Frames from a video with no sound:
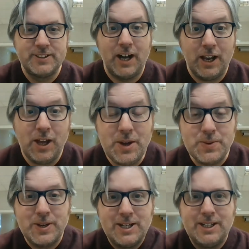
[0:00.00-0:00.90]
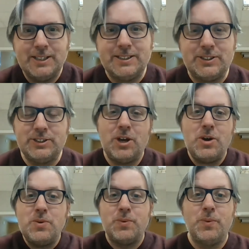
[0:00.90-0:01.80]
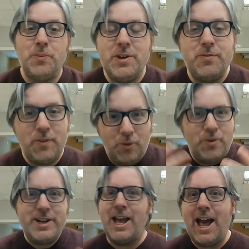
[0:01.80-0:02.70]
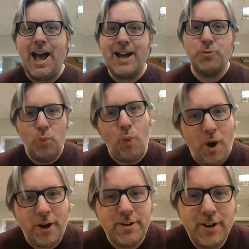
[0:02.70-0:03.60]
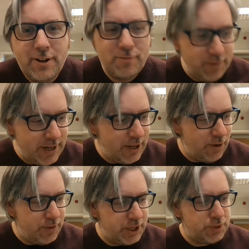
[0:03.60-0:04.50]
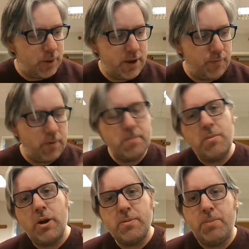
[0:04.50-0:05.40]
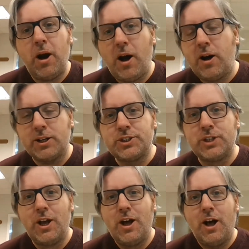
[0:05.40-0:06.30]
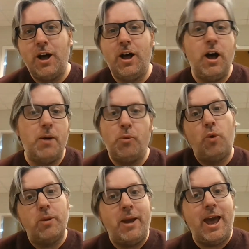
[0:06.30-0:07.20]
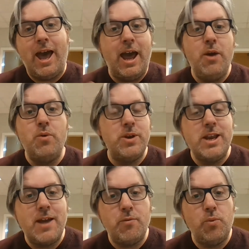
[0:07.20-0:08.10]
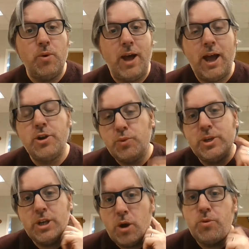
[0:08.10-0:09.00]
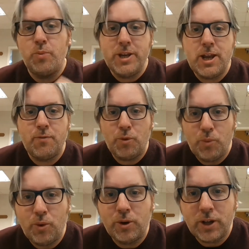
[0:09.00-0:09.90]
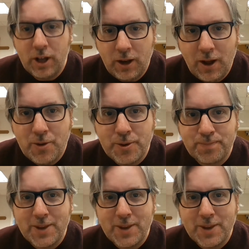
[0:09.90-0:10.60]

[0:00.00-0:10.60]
Hello. So we've already had one video this week from Mike Parks, all about how do we know that we never walk alone?